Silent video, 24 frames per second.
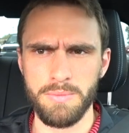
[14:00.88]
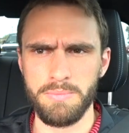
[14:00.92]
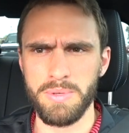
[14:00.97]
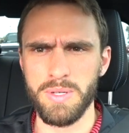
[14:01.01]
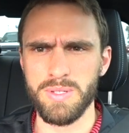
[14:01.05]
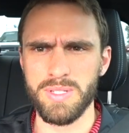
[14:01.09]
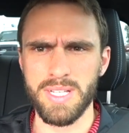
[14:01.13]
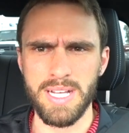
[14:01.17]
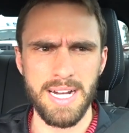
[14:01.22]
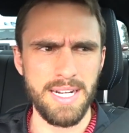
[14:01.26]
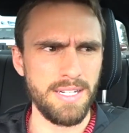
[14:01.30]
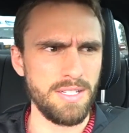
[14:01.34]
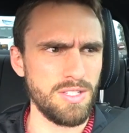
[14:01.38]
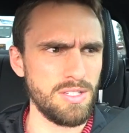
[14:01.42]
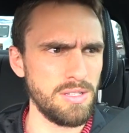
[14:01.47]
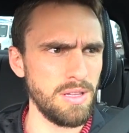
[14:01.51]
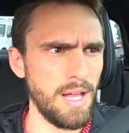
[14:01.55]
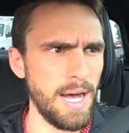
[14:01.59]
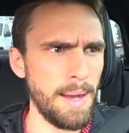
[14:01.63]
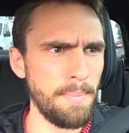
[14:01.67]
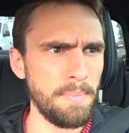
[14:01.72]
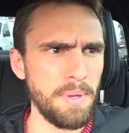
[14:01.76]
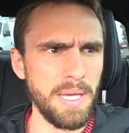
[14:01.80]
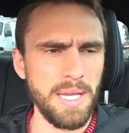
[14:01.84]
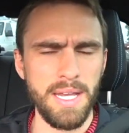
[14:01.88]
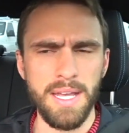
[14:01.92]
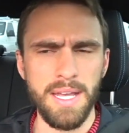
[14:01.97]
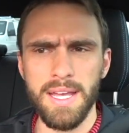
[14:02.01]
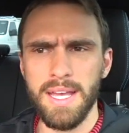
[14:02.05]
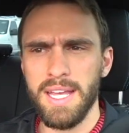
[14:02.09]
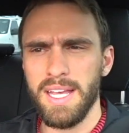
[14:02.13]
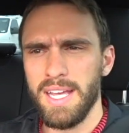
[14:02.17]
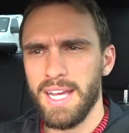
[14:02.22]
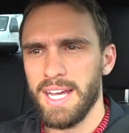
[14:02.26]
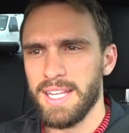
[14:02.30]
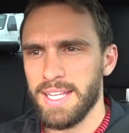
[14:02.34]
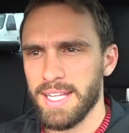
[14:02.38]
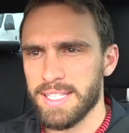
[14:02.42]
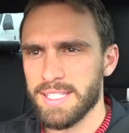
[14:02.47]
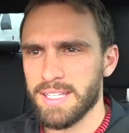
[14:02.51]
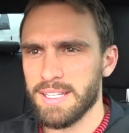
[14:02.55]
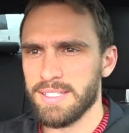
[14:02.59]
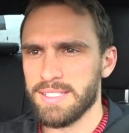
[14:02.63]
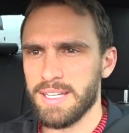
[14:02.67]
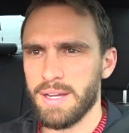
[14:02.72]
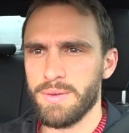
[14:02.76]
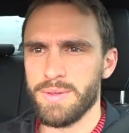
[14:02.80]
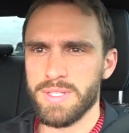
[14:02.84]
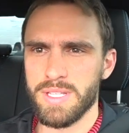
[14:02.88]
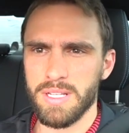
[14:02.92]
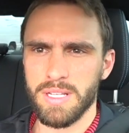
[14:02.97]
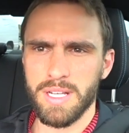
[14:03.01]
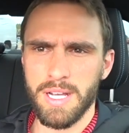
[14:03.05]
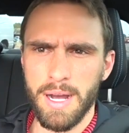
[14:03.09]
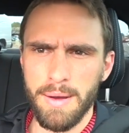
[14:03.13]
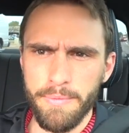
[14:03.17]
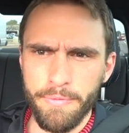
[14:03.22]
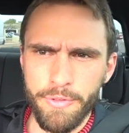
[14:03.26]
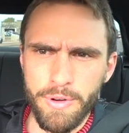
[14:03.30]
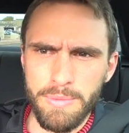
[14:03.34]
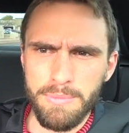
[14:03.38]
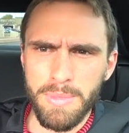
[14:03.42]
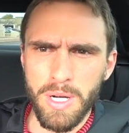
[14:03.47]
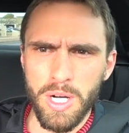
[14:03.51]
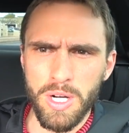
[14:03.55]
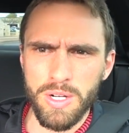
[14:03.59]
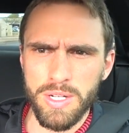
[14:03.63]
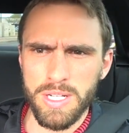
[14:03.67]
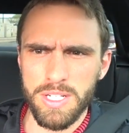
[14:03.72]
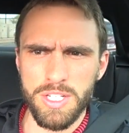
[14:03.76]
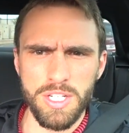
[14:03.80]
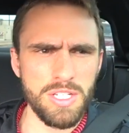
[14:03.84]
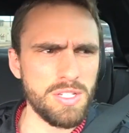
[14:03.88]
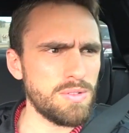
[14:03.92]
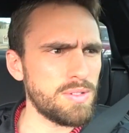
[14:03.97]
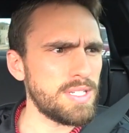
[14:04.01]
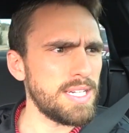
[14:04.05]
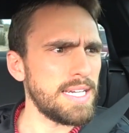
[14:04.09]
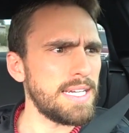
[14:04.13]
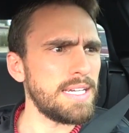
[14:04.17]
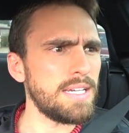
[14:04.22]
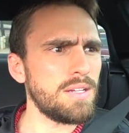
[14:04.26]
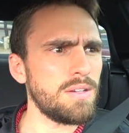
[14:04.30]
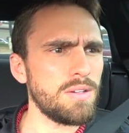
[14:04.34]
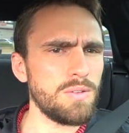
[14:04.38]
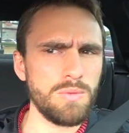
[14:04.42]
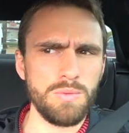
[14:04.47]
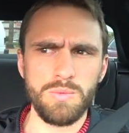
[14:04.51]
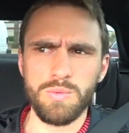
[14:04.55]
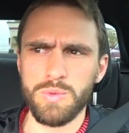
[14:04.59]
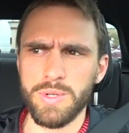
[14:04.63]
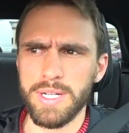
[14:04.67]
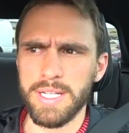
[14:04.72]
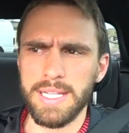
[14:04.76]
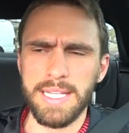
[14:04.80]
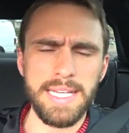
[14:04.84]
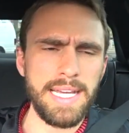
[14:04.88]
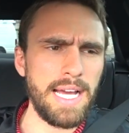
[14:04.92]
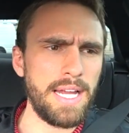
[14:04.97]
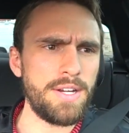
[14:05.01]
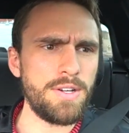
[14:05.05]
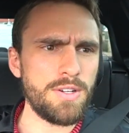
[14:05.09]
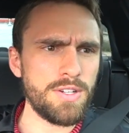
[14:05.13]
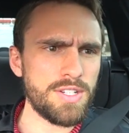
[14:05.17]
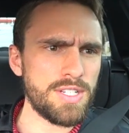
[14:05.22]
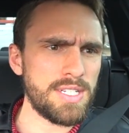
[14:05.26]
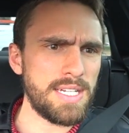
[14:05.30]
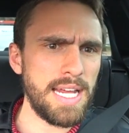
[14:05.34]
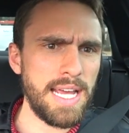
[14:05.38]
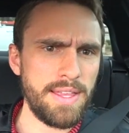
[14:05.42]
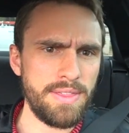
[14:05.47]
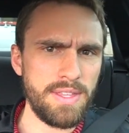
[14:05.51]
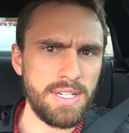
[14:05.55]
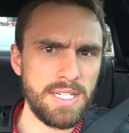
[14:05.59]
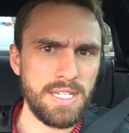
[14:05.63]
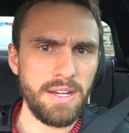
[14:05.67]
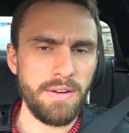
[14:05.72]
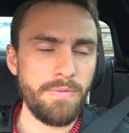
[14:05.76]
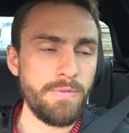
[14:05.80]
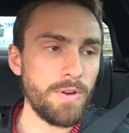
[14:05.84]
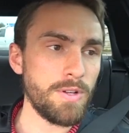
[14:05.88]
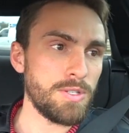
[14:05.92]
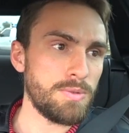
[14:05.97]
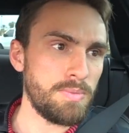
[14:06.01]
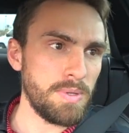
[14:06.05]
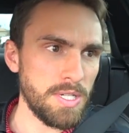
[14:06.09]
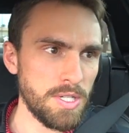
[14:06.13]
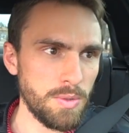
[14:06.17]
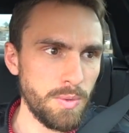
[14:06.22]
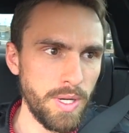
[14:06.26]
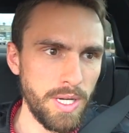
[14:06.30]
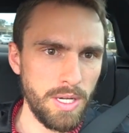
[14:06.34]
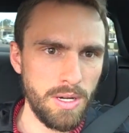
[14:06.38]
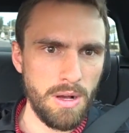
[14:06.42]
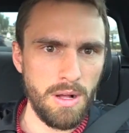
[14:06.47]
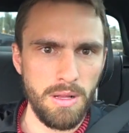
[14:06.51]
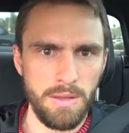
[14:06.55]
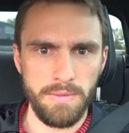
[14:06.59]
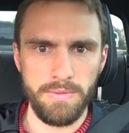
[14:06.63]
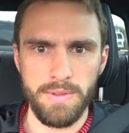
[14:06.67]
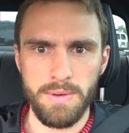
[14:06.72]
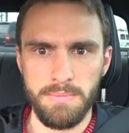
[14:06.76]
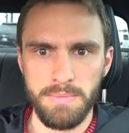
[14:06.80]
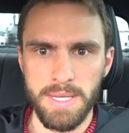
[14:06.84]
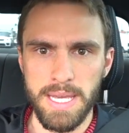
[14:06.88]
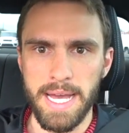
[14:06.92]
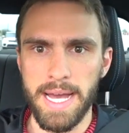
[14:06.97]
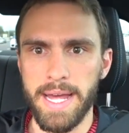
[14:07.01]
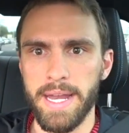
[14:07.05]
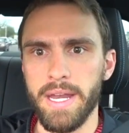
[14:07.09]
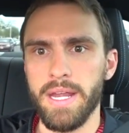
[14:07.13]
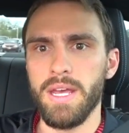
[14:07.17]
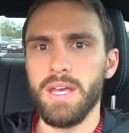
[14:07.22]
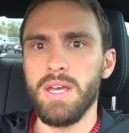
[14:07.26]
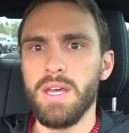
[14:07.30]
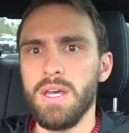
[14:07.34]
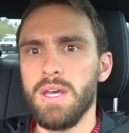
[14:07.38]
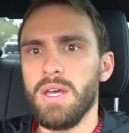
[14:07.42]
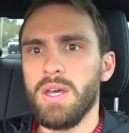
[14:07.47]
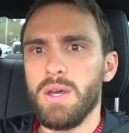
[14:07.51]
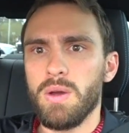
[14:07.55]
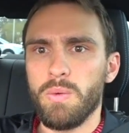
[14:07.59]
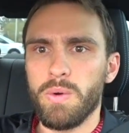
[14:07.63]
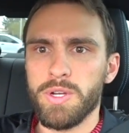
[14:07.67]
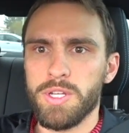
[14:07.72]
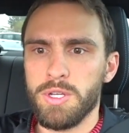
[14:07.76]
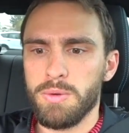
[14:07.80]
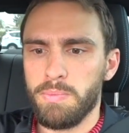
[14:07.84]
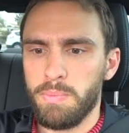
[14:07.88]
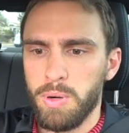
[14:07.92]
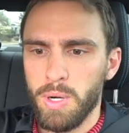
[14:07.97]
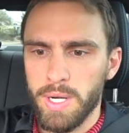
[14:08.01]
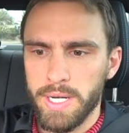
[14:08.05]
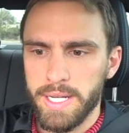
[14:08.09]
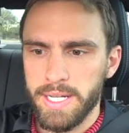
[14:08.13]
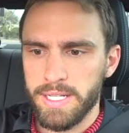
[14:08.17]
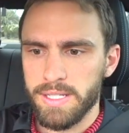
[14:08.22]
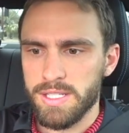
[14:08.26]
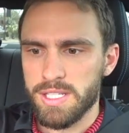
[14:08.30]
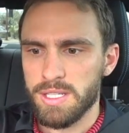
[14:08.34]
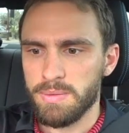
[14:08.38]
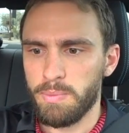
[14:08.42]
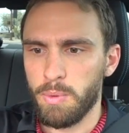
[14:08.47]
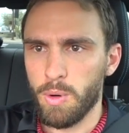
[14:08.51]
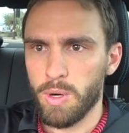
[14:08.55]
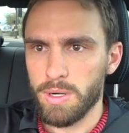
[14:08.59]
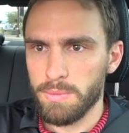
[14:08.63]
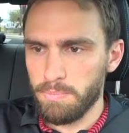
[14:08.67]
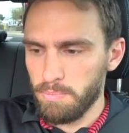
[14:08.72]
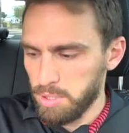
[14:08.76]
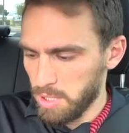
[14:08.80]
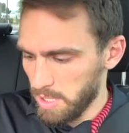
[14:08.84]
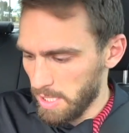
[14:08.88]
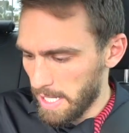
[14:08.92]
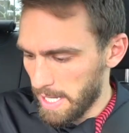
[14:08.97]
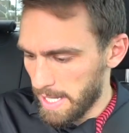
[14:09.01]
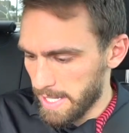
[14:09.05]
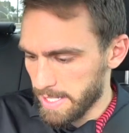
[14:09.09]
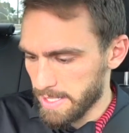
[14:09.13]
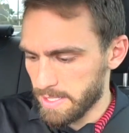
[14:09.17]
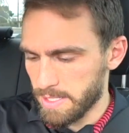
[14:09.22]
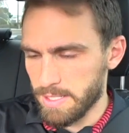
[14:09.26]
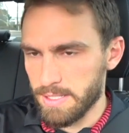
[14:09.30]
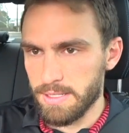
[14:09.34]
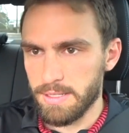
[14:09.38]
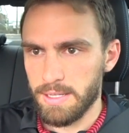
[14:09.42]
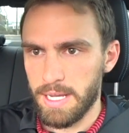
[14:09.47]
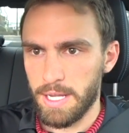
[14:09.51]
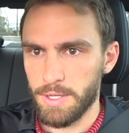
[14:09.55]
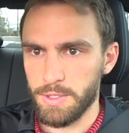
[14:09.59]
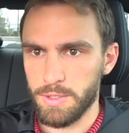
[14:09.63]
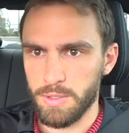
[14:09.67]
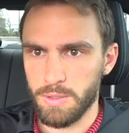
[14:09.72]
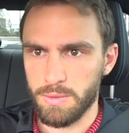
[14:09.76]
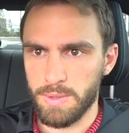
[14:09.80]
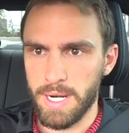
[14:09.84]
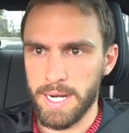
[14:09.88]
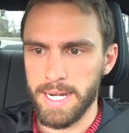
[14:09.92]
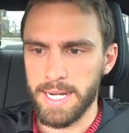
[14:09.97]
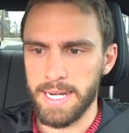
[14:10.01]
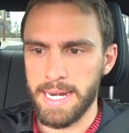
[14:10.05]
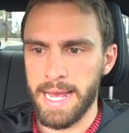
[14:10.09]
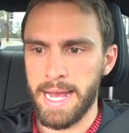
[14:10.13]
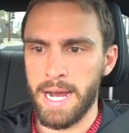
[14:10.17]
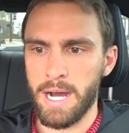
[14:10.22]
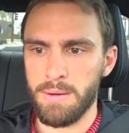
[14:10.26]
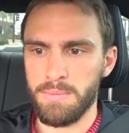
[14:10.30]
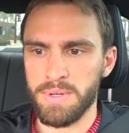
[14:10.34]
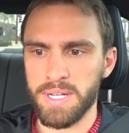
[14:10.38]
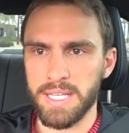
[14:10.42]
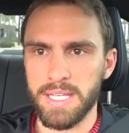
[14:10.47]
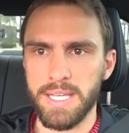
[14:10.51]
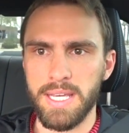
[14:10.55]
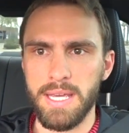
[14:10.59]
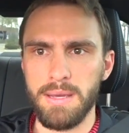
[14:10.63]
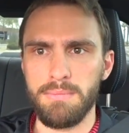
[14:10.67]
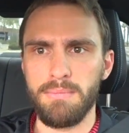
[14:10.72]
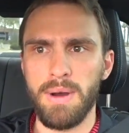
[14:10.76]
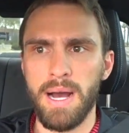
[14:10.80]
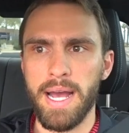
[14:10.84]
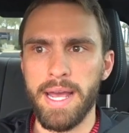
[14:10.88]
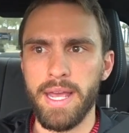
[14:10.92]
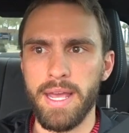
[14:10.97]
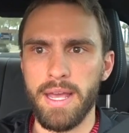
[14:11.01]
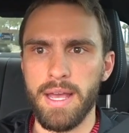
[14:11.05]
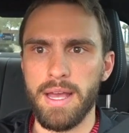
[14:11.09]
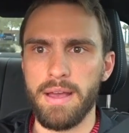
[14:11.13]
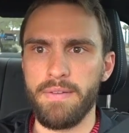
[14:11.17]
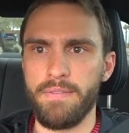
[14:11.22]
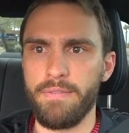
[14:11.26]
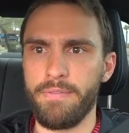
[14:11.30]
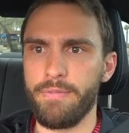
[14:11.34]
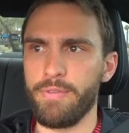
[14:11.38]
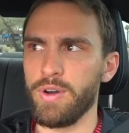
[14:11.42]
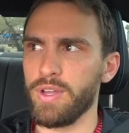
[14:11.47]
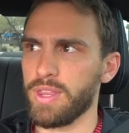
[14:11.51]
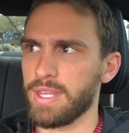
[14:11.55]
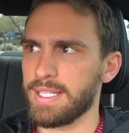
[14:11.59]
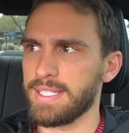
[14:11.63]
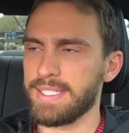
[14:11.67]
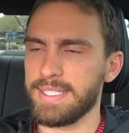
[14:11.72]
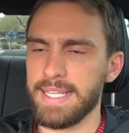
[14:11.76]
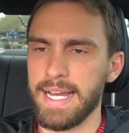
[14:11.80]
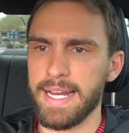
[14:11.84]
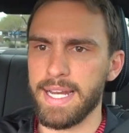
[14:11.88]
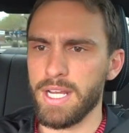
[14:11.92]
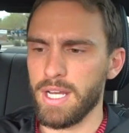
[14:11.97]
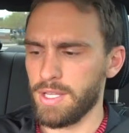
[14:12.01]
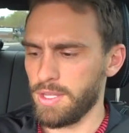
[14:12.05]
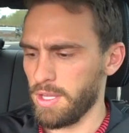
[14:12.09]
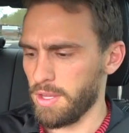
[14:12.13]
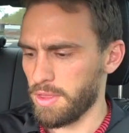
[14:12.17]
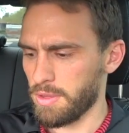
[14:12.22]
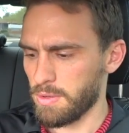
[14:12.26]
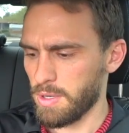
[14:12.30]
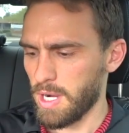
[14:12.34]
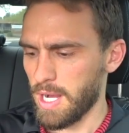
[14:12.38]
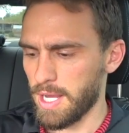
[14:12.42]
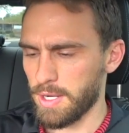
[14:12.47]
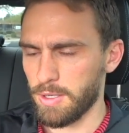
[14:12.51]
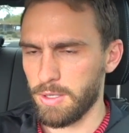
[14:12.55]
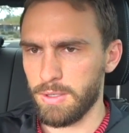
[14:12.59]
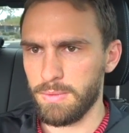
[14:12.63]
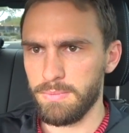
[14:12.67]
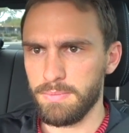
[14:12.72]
be. It's kind of sloppy, and that's because I was in comfort mode and just didn't really understand the difference between all of them yet. When you put it in Sport Plus, I'll do it right now. I'm going to keep my foot steady on the throttle.